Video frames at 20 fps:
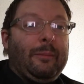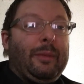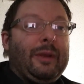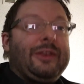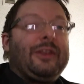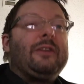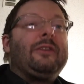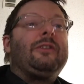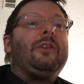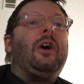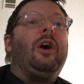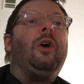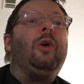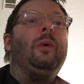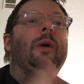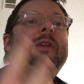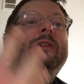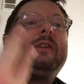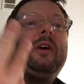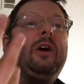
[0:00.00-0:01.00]
But there's
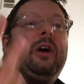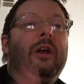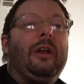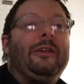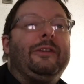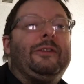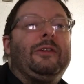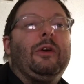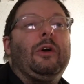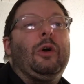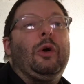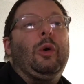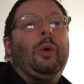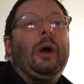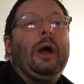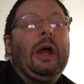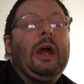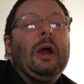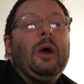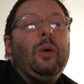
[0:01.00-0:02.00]
always also
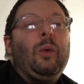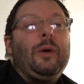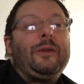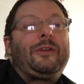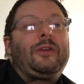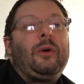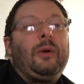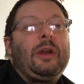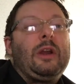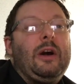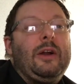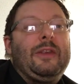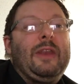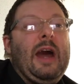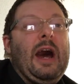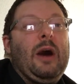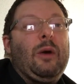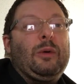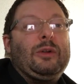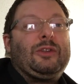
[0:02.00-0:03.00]
what's going on
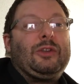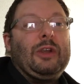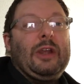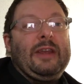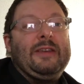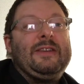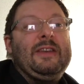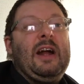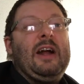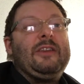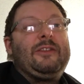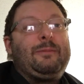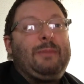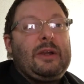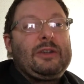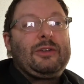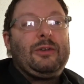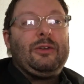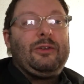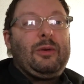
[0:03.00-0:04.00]
now, which is not
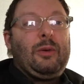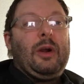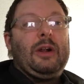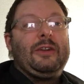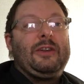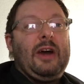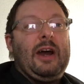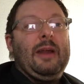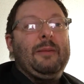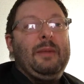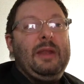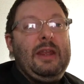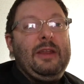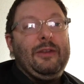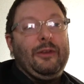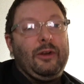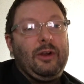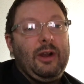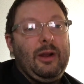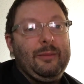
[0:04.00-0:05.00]
special to our time
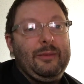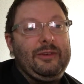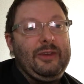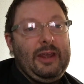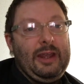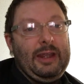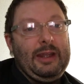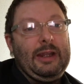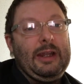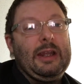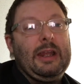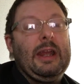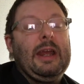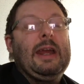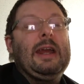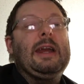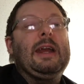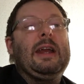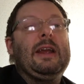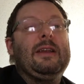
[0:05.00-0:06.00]
either. I'm saying
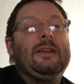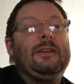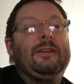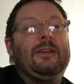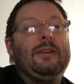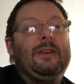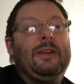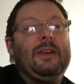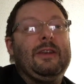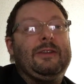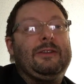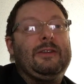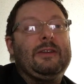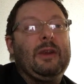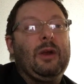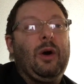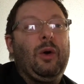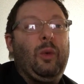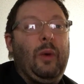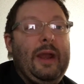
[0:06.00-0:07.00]
is this
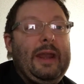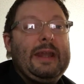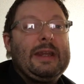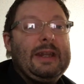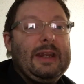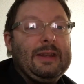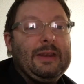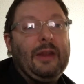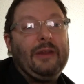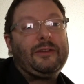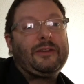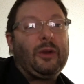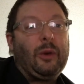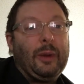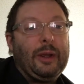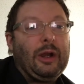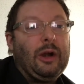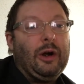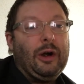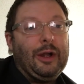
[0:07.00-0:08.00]
awakening that's
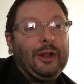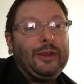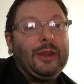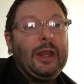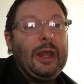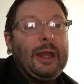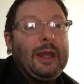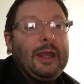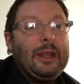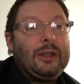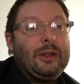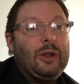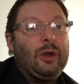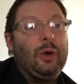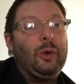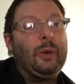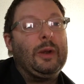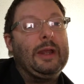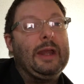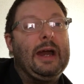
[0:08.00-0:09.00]
going on.
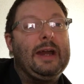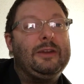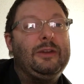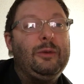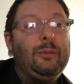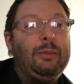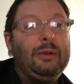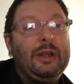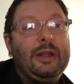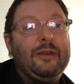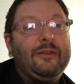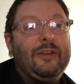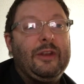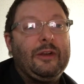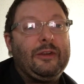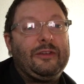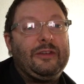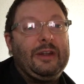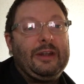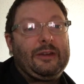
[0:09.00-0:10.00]
I do believe
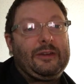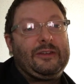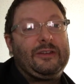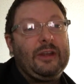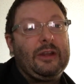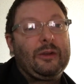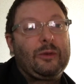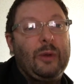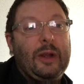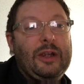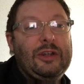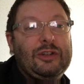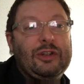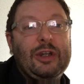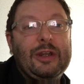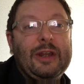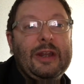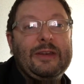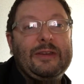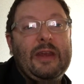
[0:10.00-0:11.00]
there's an
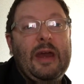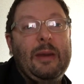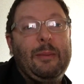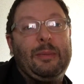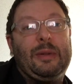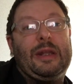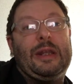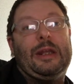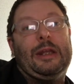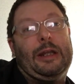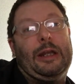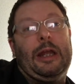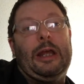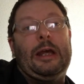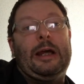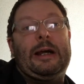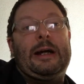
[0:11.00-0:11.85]
acceleration that's happening.